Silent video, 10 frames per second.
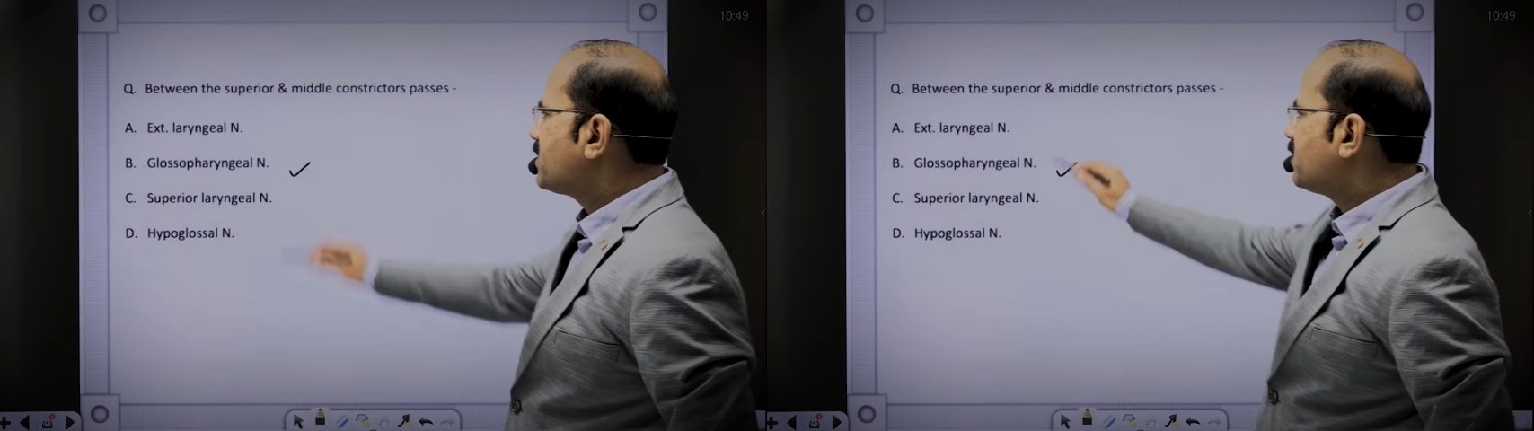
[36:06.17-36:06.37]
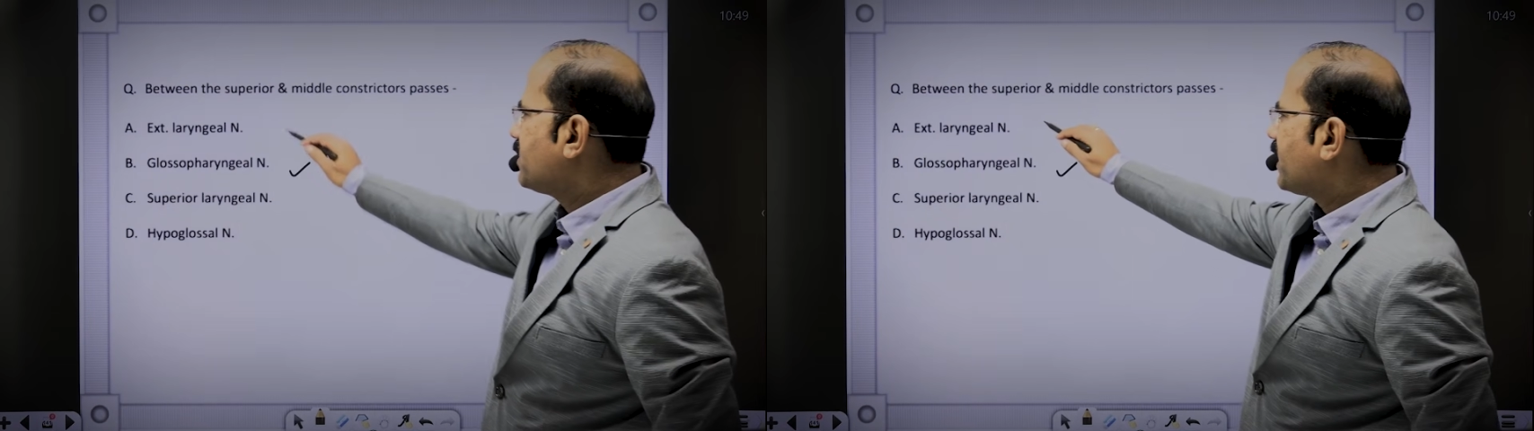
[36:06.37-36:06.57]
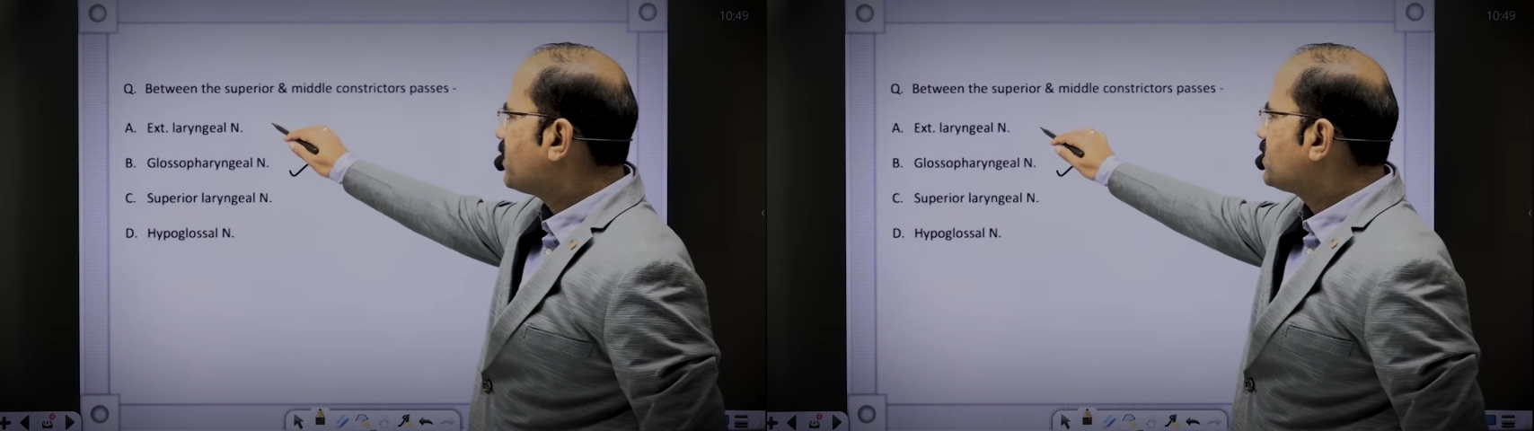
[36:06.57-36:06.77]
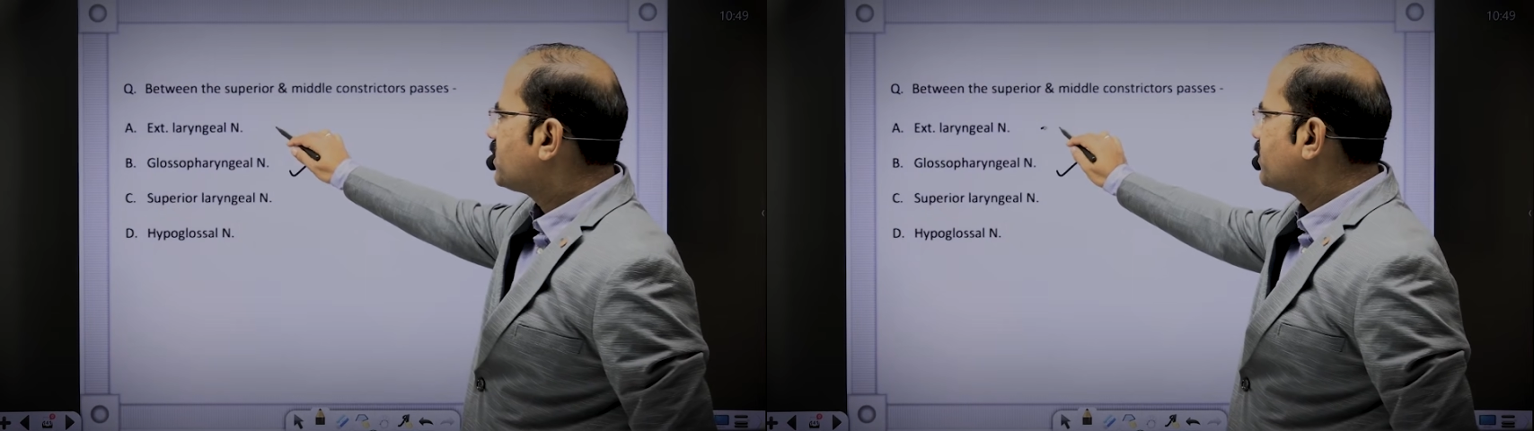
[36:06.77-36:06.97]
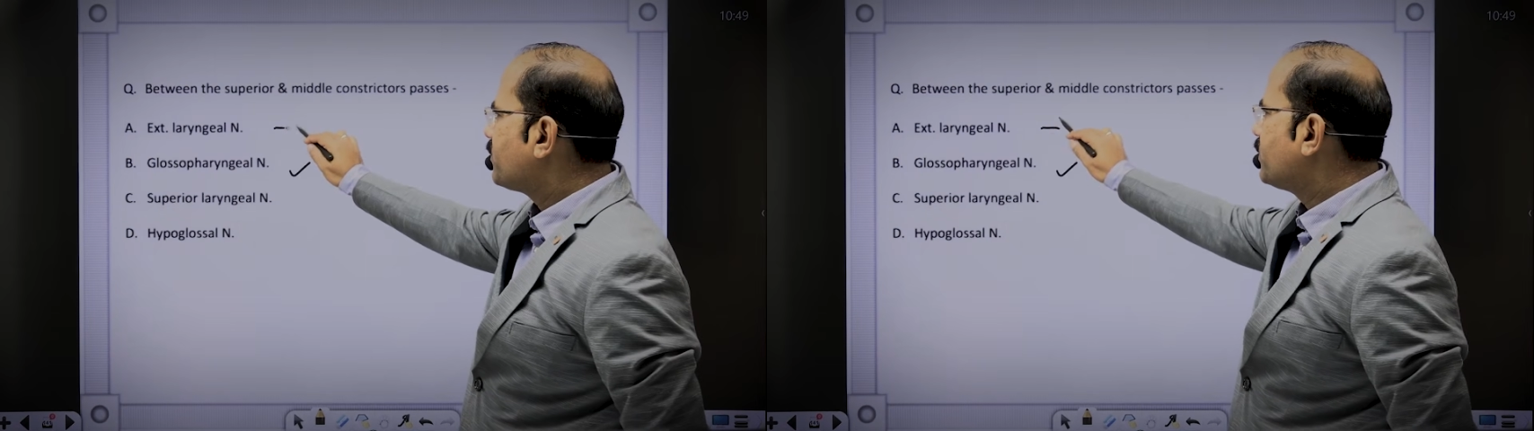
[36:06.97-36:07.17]
laryngeal
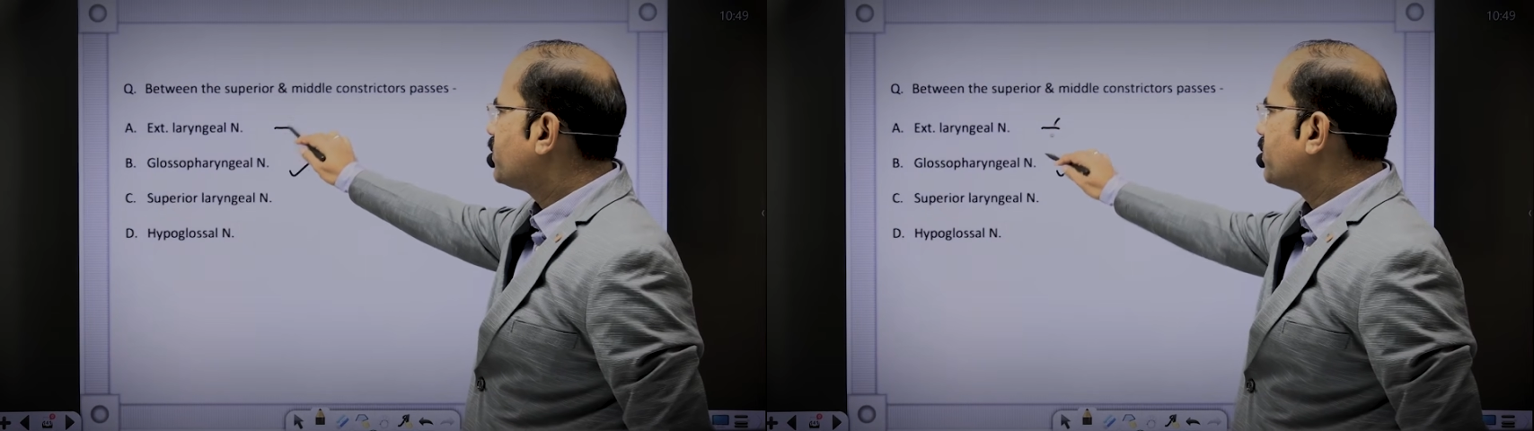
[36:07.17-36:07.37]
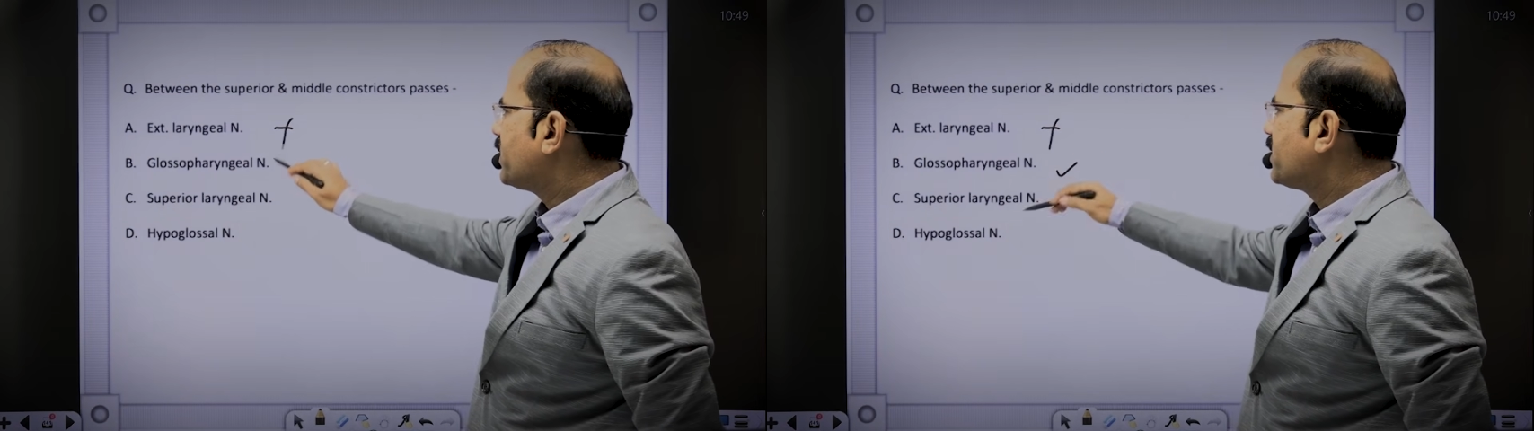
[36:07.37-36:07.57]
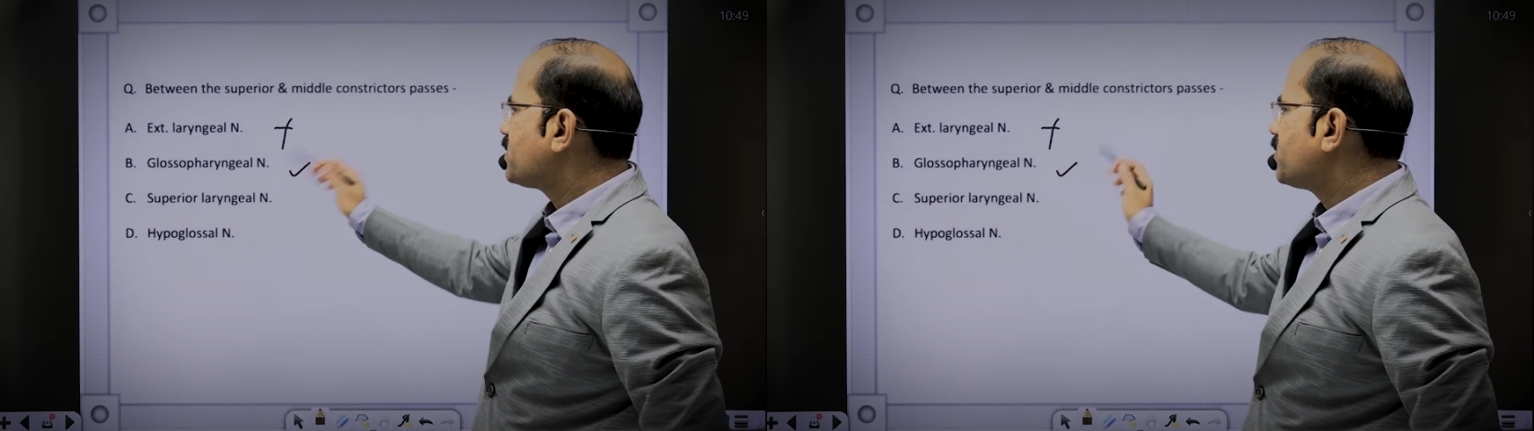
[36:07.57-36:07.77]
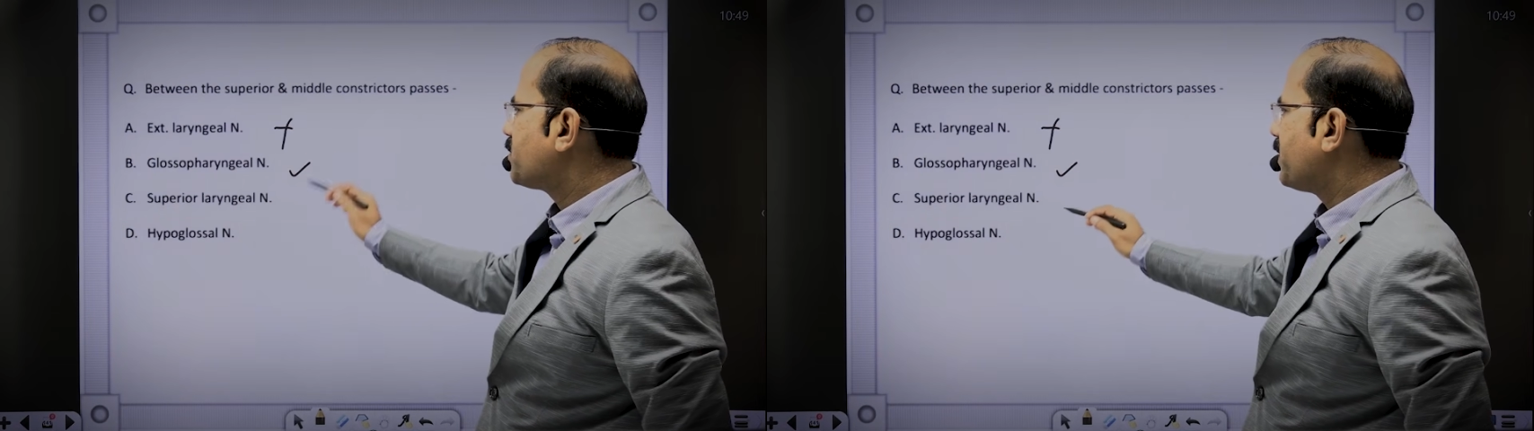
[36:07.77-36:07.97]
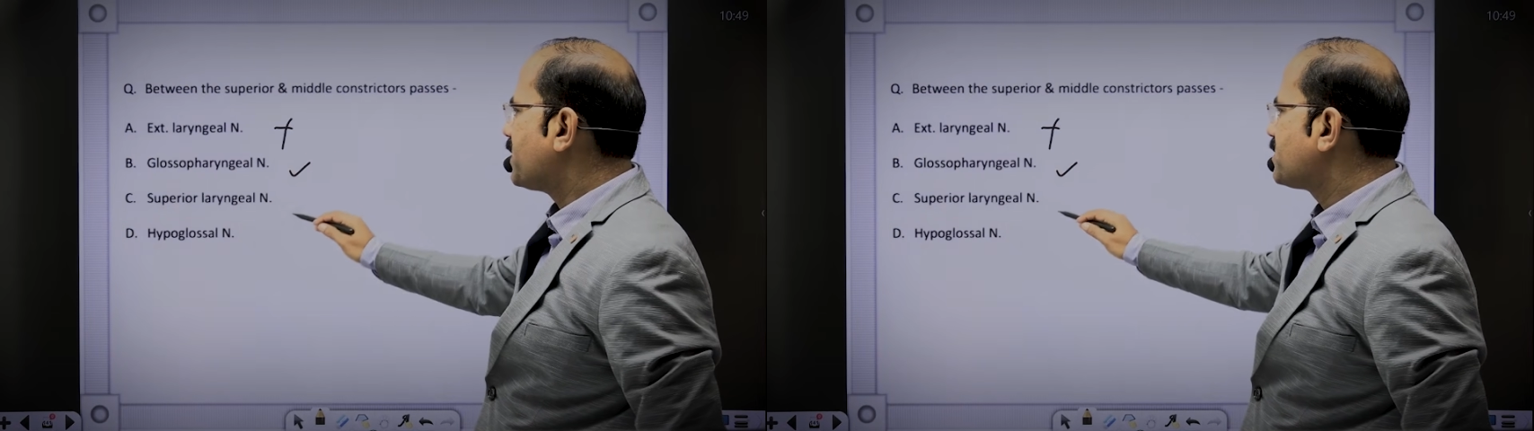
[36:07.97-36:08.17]
nerve, no, it does not pass.